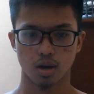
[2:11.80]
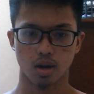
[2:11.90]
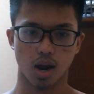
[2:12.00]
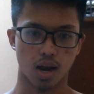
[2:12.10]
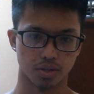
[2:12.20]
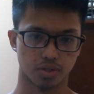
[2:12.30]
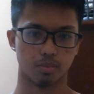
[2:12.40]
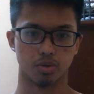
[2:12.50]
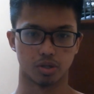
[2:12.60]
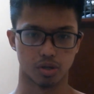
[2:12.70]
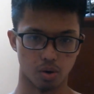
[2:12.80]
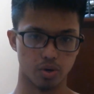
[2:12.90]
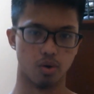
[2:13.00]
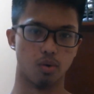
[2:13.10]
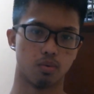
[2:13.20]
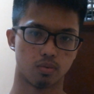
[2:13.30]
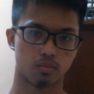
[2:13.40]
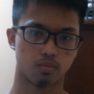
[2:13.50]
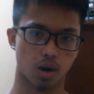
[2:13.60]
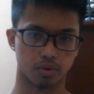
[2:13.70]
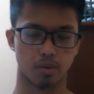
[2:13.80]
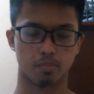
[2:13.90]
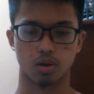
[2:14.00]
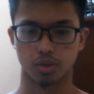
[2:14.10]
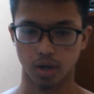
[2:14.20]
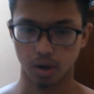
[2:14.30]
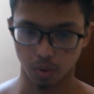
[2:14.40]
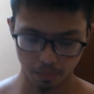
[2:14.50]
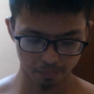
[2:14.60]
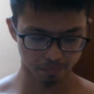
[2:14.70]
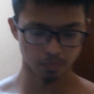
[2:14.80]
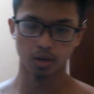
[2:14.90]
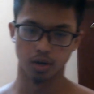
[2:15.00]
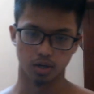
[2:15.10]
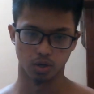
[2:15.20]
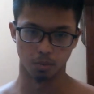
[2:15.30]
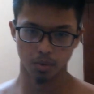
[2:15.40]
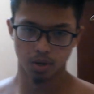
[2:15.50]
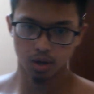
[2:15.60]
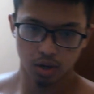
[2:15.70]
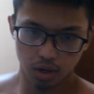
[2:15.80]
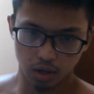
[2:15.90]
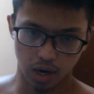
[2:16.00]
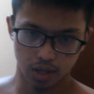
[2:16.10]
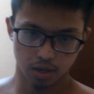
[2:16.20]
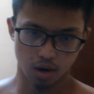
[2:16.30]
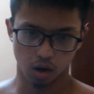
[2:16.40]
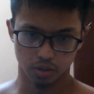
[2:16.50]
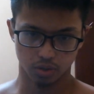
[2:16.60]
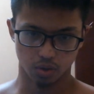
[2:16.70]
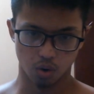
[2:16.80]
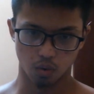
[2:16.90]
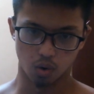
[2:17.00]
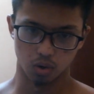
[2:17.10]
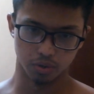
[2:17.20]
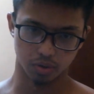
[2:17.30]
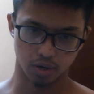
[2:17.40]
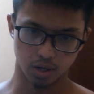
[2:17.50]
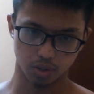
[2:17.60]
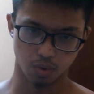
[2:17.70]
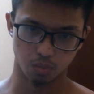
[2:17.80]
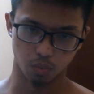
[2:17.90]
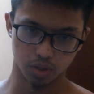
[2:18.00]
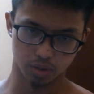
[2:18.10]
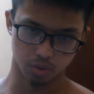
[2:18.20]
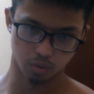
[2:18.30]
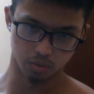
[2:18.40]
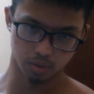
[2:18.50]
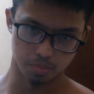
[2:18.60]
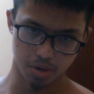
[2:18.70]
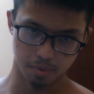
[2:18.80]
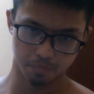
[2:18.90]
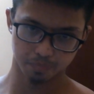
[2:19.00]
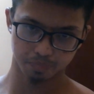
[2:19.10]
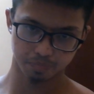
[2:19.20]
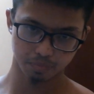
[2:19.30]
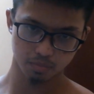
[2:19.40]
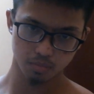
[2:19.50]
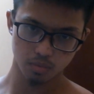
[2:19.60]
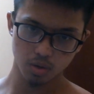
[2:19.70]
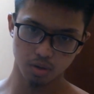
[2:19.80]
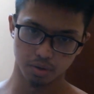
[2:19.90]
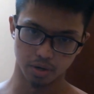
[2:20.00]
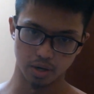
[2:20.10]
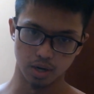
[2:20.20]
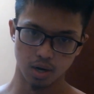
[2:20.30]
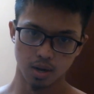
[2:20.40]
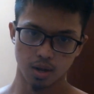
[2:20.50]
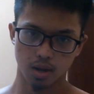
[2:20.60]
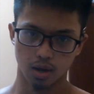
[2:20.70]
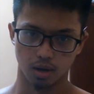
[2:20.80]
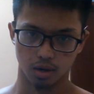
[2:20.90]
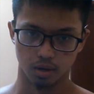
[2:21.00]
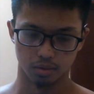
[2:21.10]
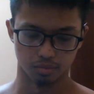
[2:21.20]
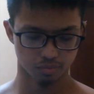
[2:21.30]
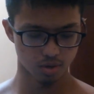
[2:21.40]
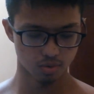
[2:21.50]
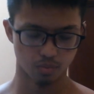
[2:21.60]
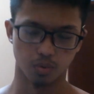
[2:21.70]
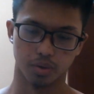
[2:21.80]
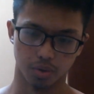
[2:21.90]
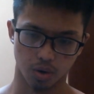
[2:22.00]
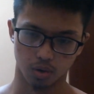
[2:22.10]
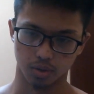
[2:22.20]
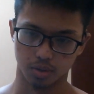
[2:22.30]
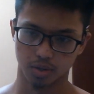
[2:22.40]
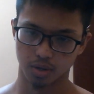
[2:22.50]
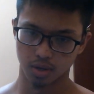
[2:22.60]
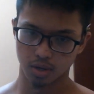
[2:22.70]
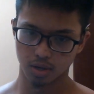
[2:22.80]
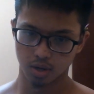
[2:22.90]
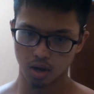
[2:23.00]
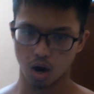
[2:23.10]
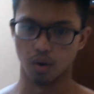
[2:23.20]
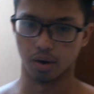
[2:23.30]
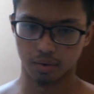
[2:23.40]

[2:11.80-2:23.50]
ask them to show you how they punch. Anyway, next up, let us go on to the next one, which is going to be the what do you call this? Alright,